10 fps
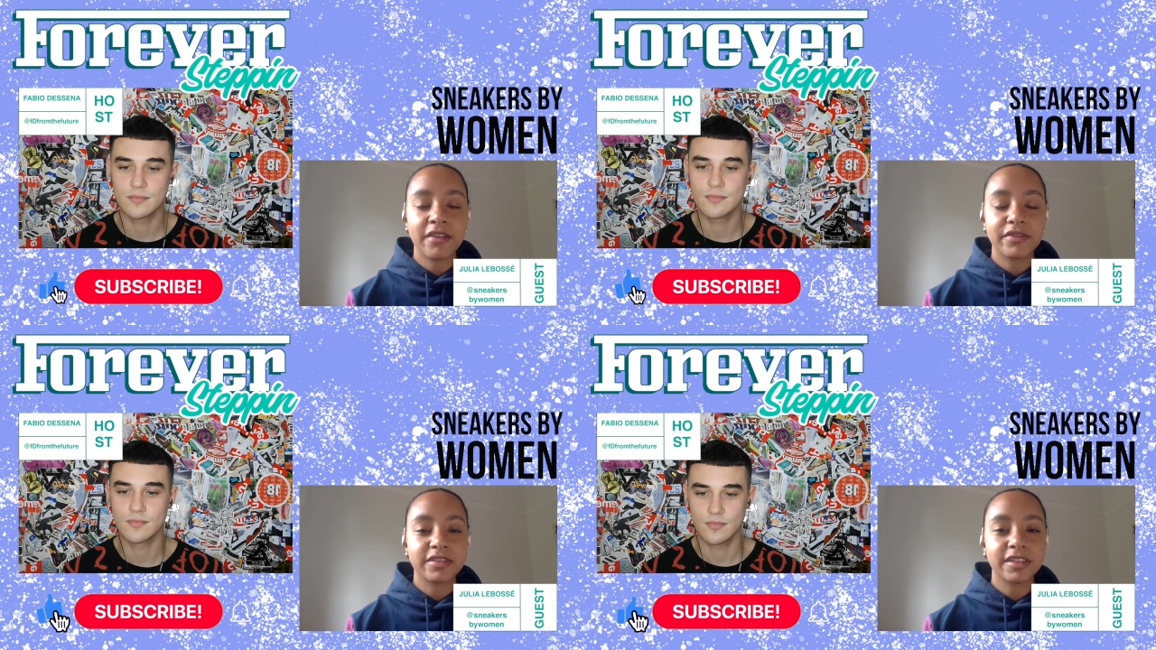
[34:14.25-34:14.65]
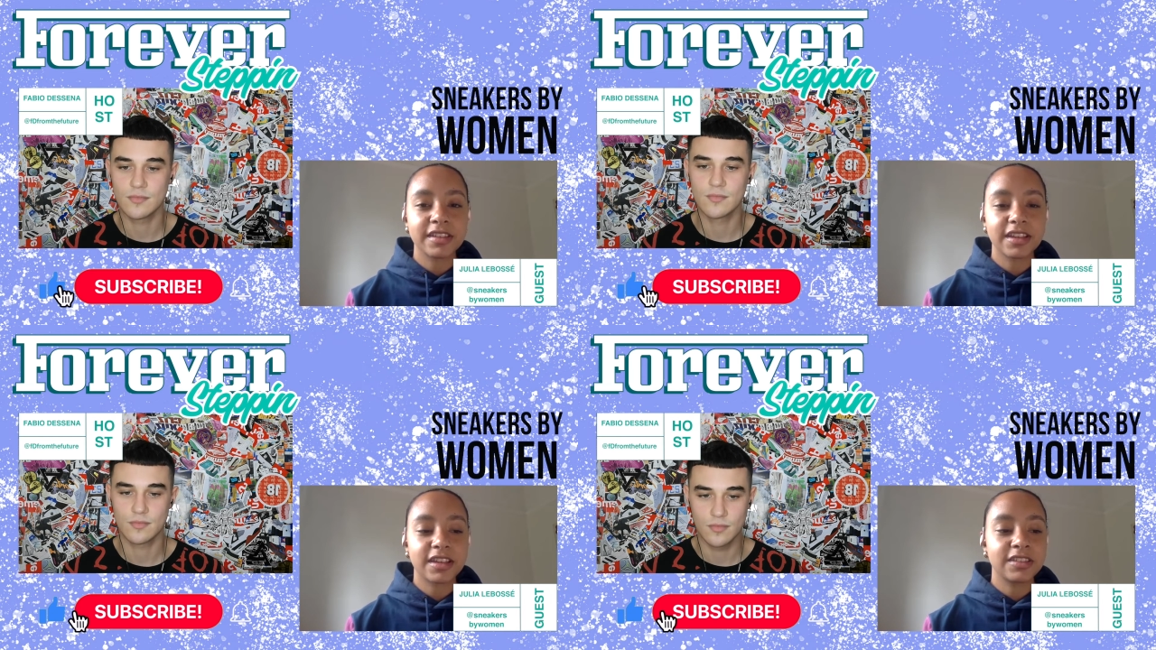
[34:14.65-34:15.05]
Speaker 1: other
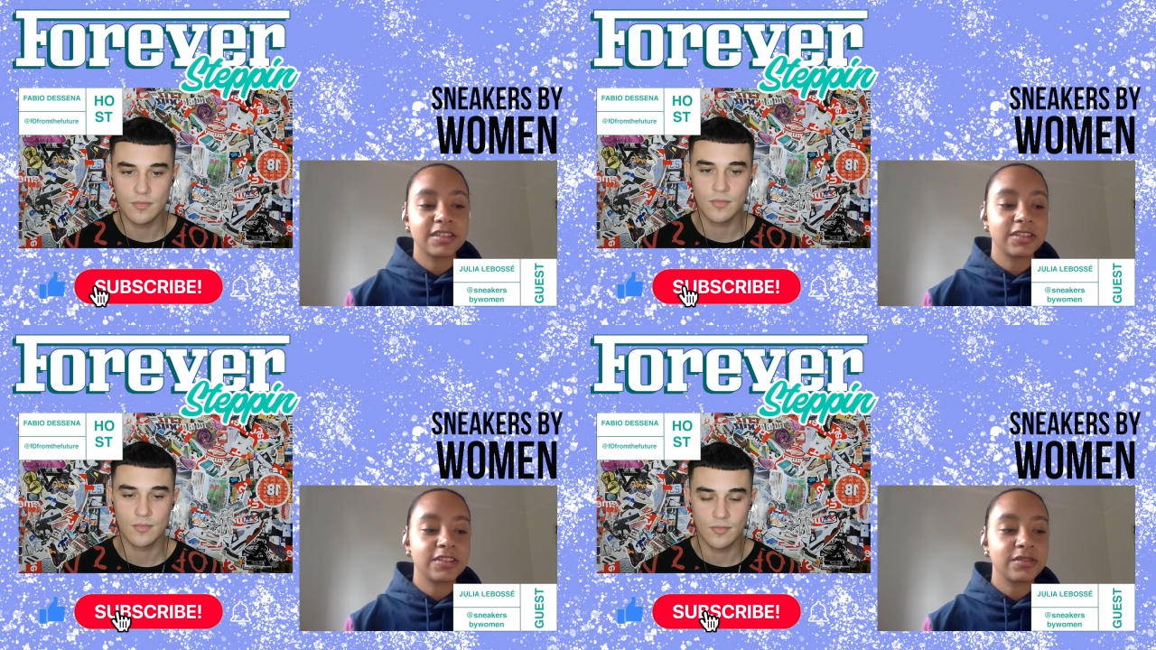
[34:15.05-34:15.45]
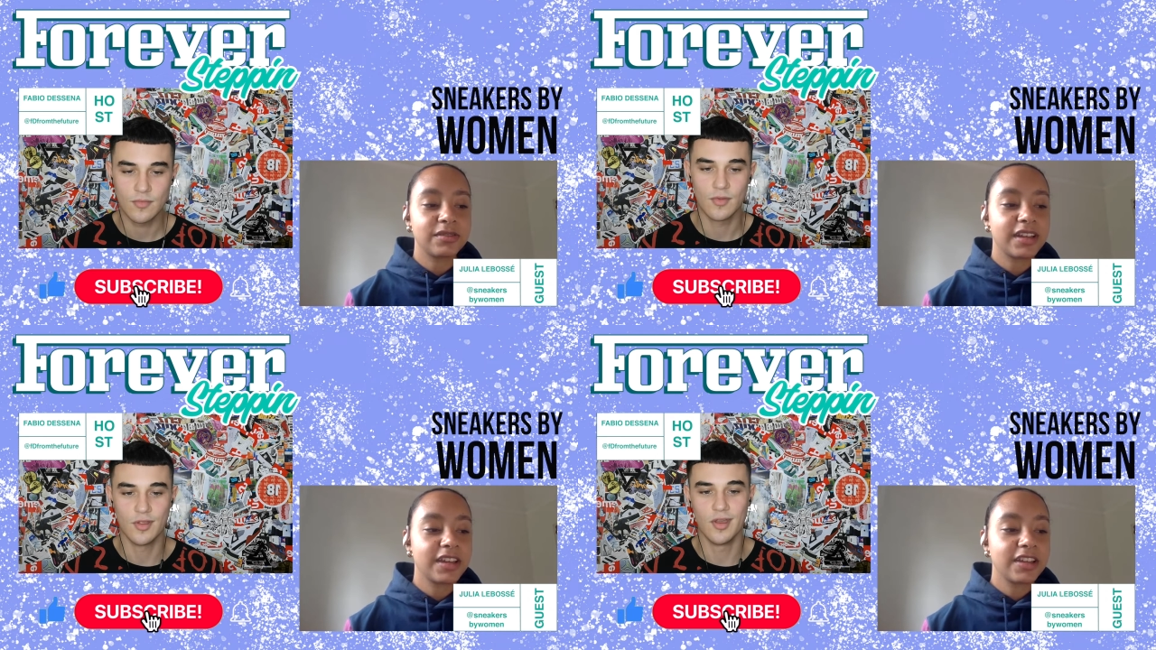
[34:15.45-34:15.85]
things I can do.
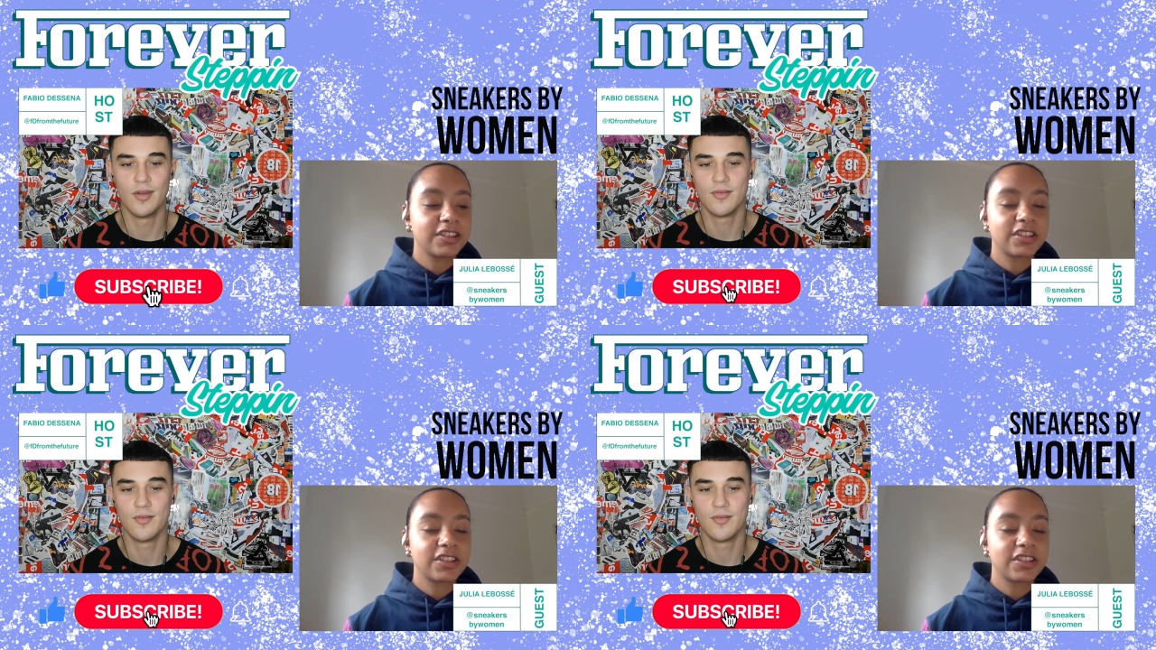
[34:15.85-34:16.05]
Yeah.